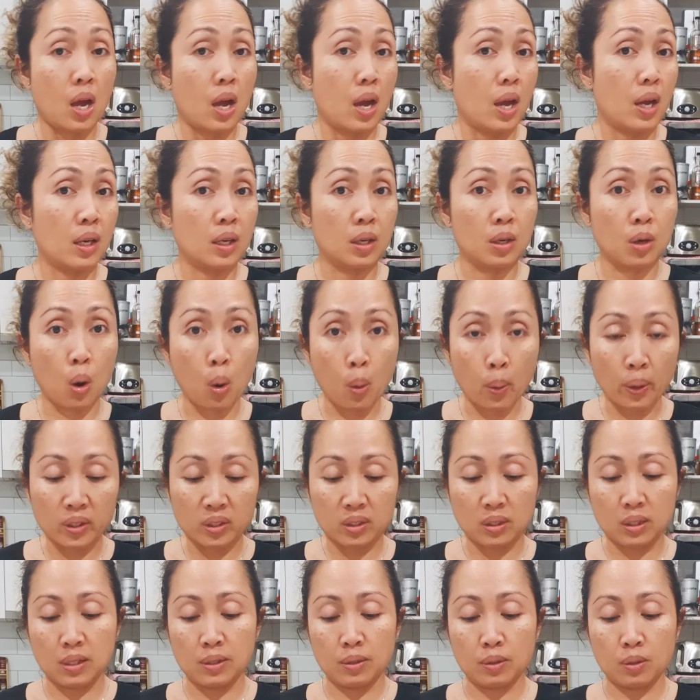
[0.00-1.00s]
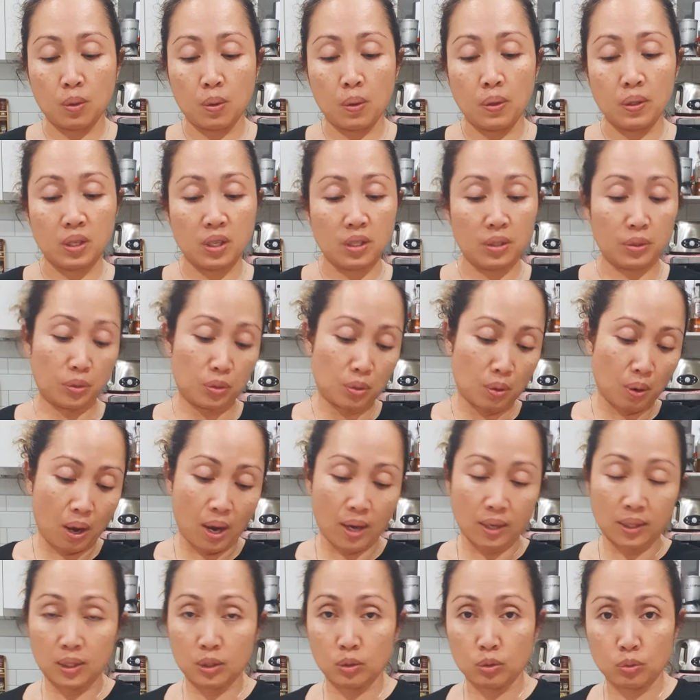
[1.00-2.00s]
and the oils later on that so
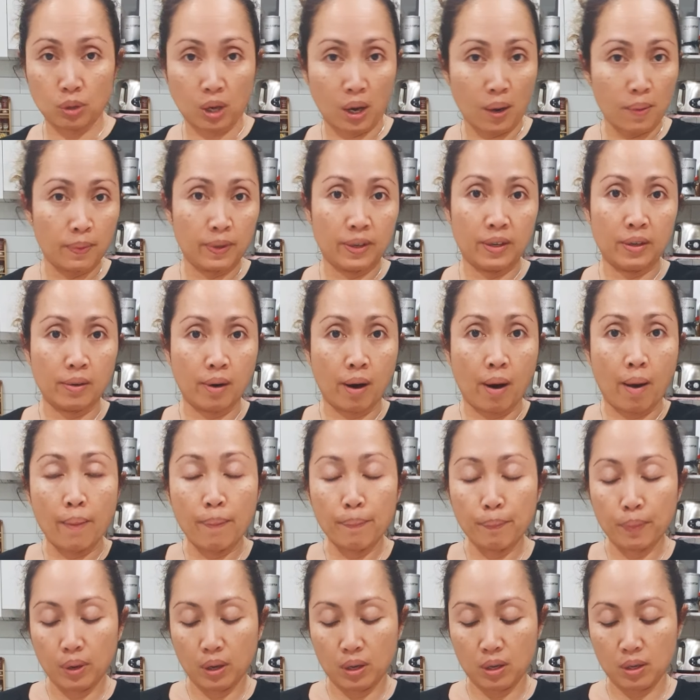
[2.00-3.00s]
I need to cover it up